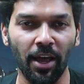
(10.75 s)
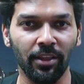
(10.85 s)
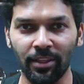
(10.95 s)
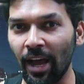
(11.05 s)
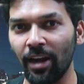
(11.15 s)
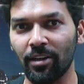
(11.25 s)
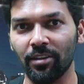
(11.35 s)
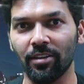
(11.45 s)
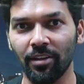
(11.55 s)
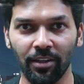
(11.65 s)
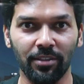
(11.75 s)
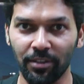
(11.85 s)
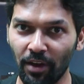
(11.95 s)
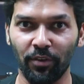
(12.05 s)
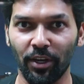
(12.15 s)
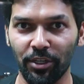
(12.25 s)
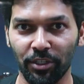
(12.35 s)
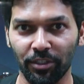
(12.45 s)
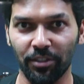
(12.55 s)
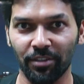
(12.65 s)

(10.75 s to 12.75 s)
and that is navigation.